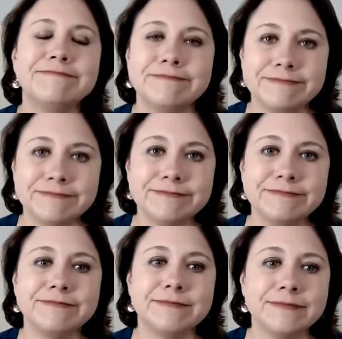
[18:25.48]

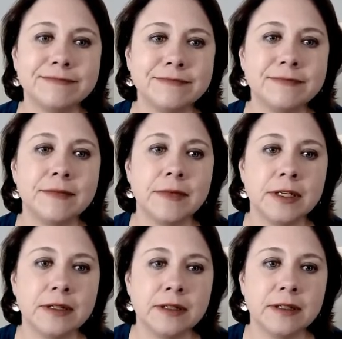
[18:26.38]

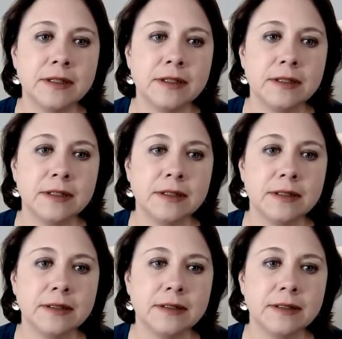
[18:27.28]

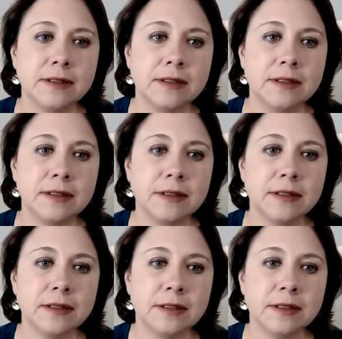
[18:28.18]

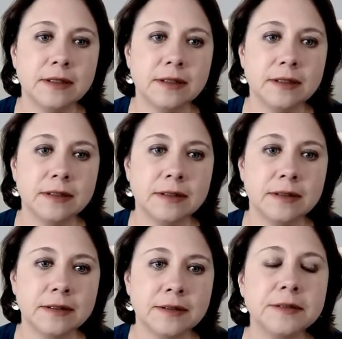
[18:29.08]

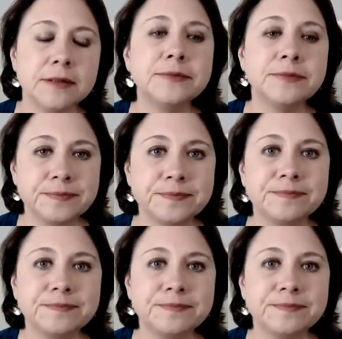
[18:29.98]
(silent)